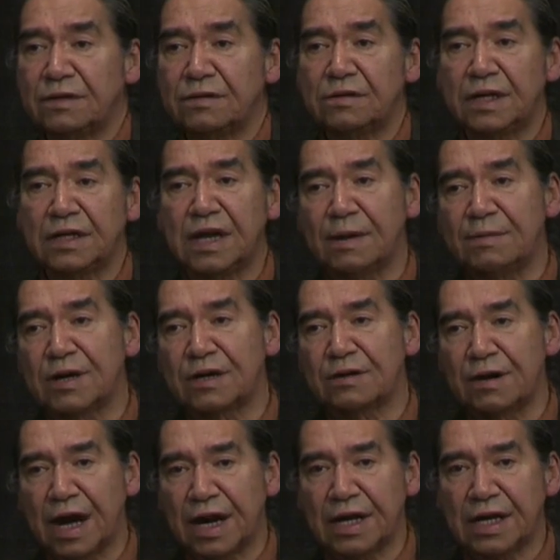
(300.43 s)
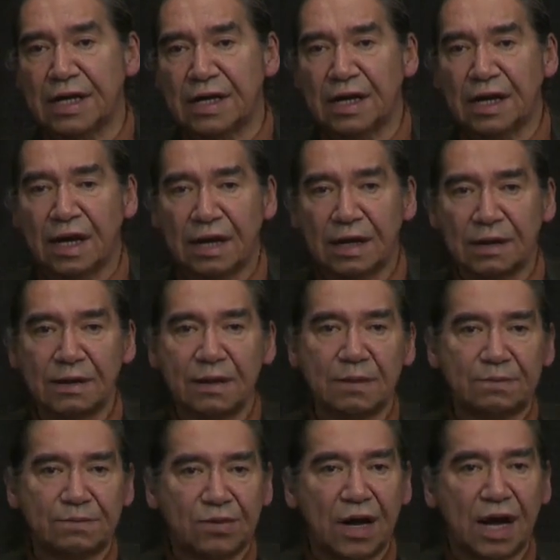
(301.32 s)
to do a democratic uh,
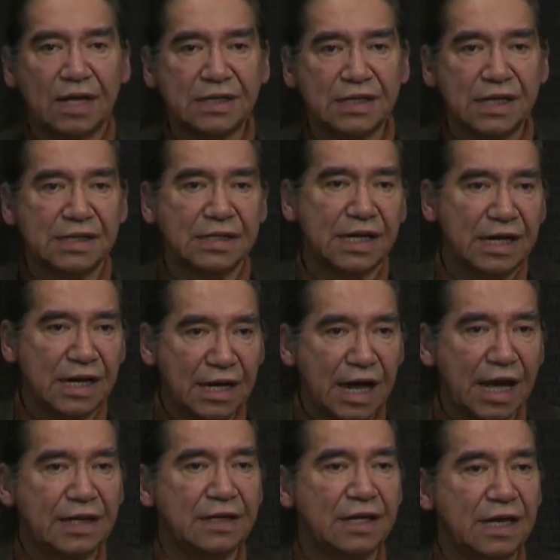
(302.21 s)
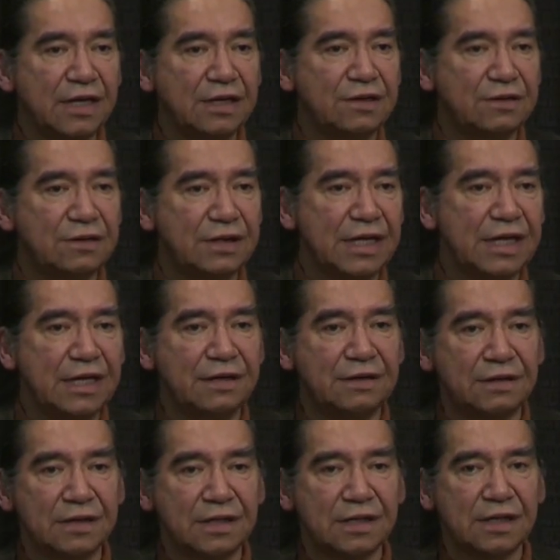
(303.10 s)
process in electing your
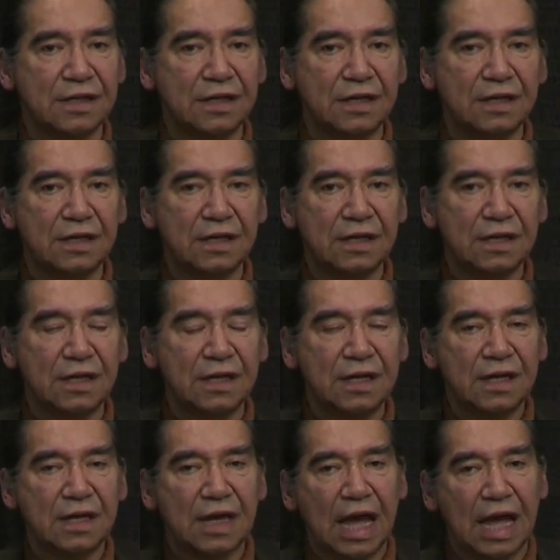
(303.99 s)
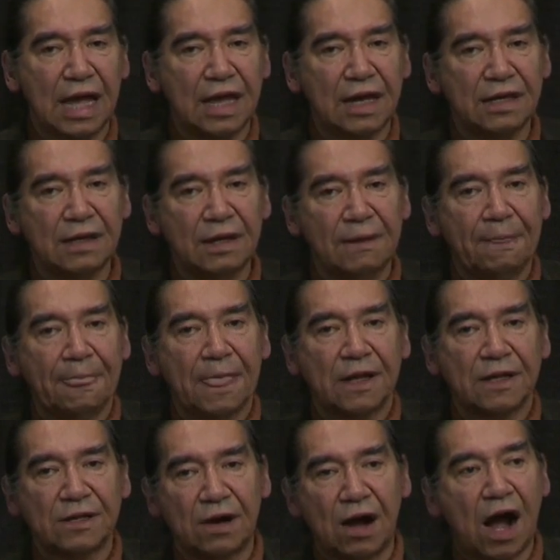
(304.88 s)
leaders. And
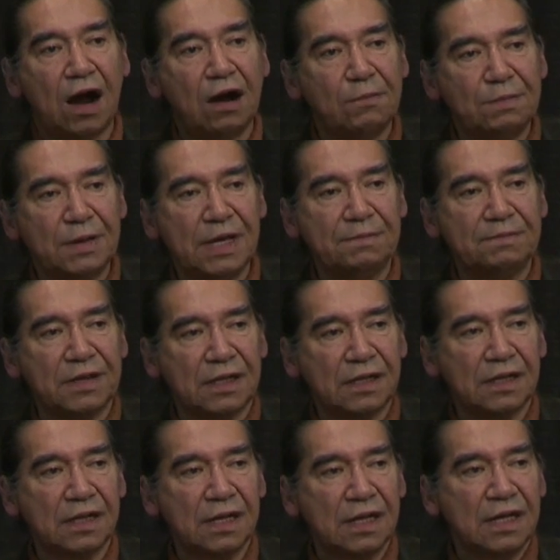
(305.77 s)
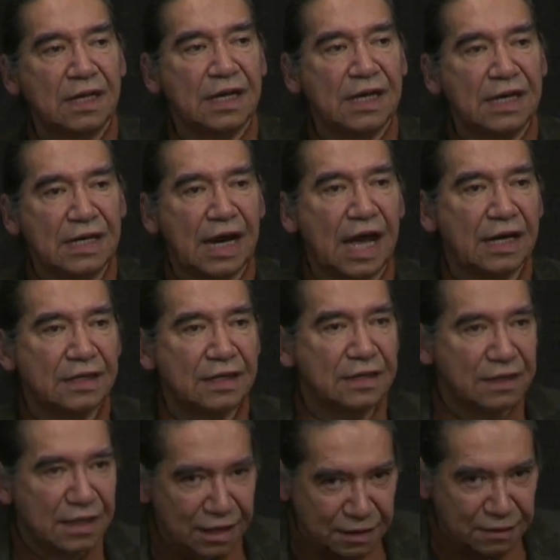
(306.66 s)
so our people
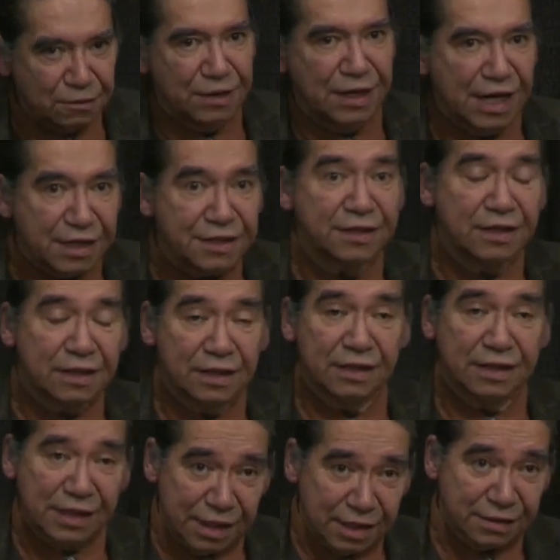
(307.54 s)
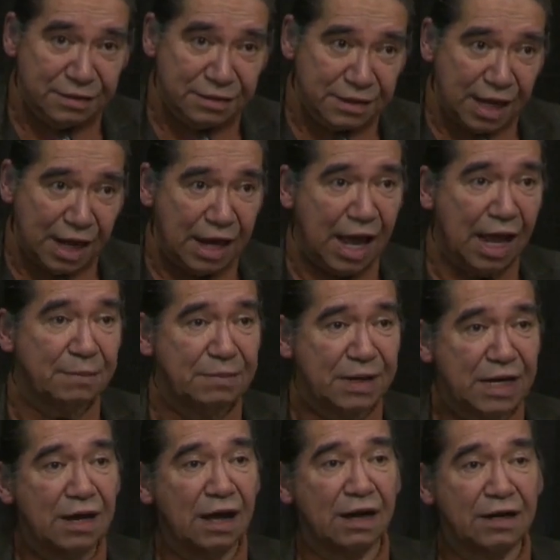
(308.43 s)
elected the traditional leaders that
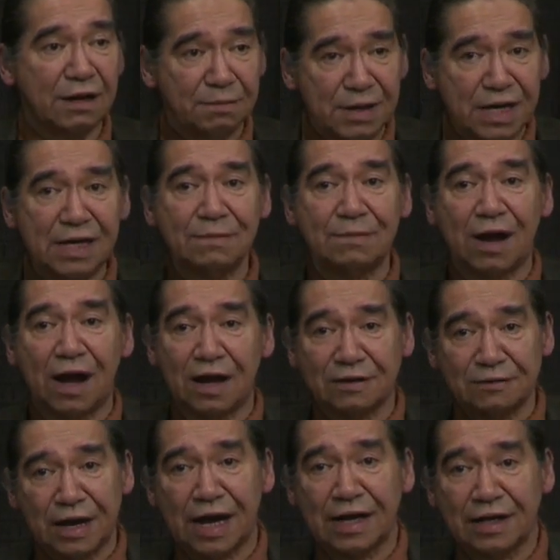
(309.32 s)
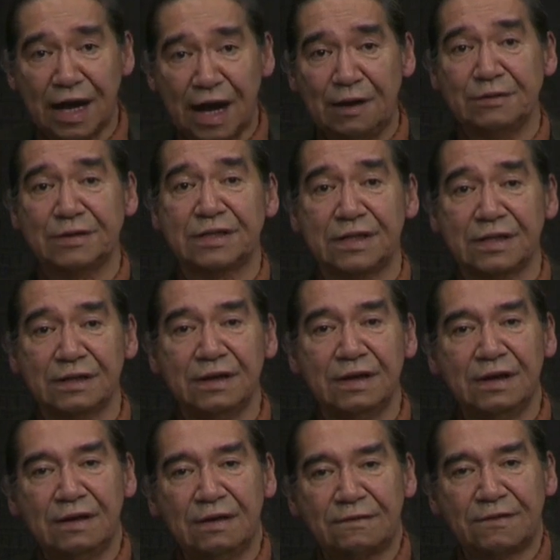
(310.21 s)
had been on the Mi'kmaq Grand Council
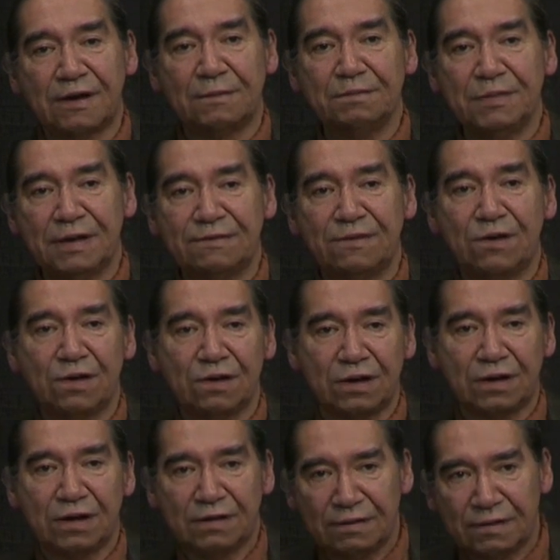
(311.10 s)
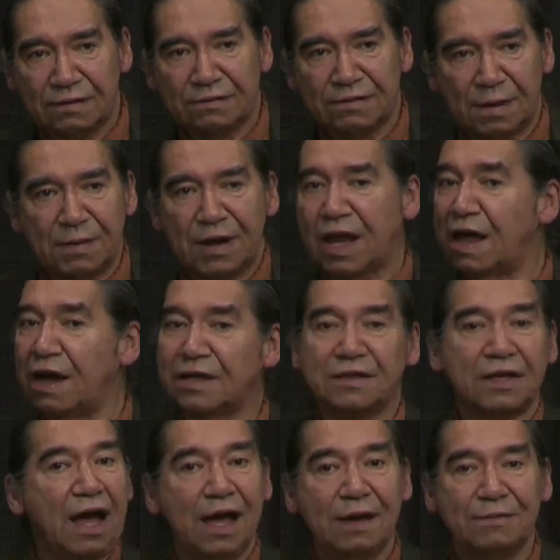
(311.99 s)
from before, from a
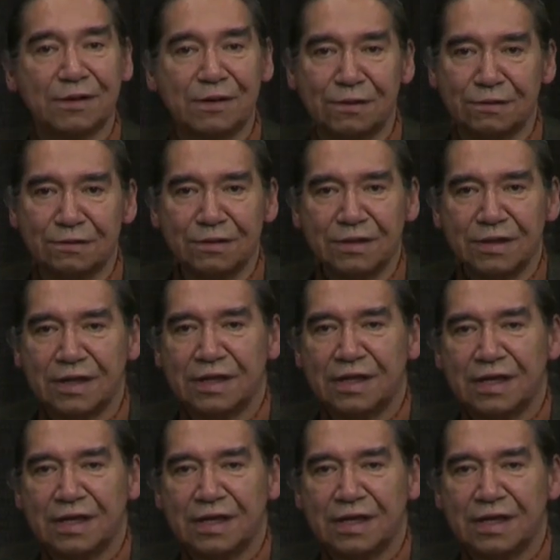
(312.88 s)
long time ago.